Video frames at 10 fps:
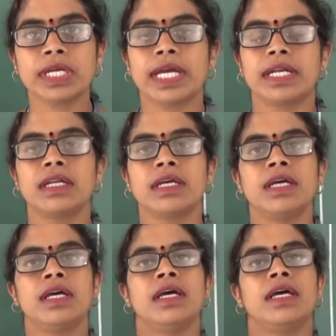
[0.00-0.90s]

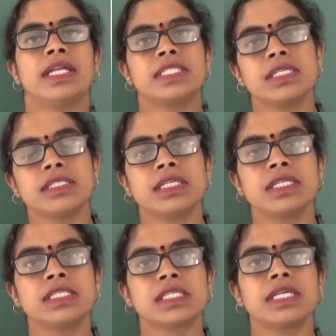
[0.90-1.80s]
that
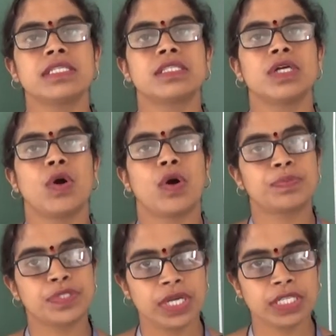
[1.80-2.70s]
resistance is the
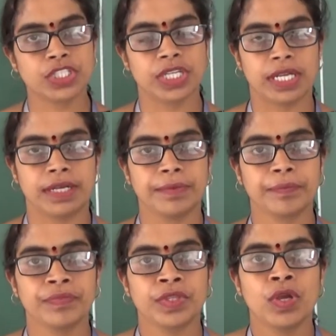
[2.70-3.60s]
obstruction
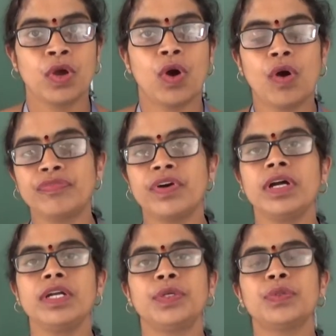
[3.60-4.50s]

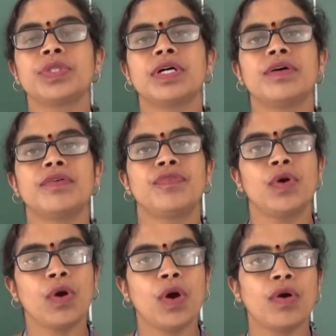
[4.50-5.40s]
offered to the
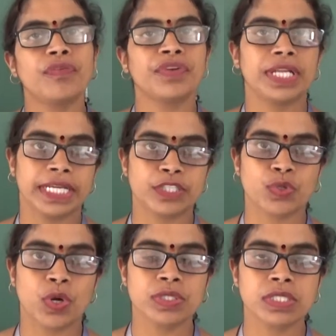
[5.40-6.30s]
flow of
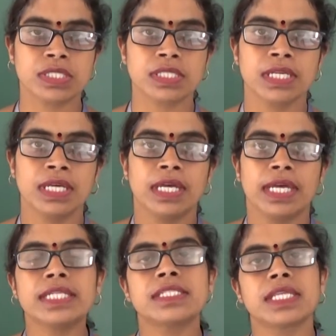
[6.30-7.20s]
electrons
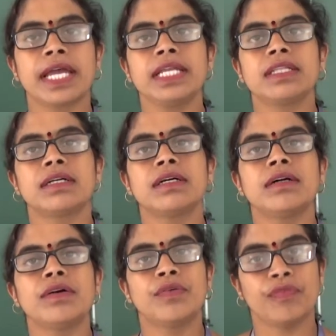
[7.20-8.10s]
inside
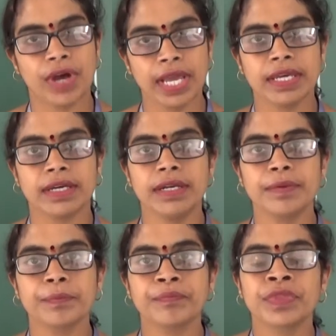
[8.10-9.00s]
the wire.